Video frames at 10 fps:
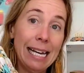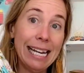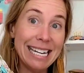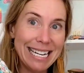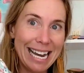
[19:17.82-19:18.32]

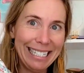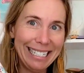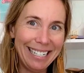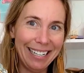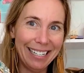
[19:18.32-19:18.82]

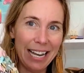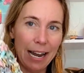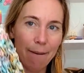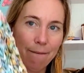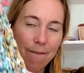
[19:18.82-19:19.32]
19, as I
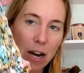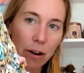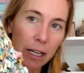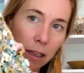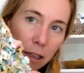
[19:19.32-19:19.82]
am
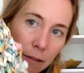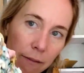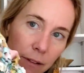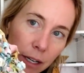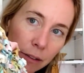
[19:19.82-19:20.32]
very,
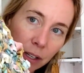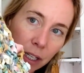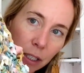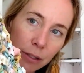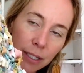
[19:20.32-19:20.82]
very,
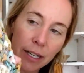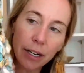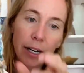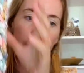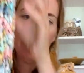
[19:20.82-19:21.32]
very loose knitter.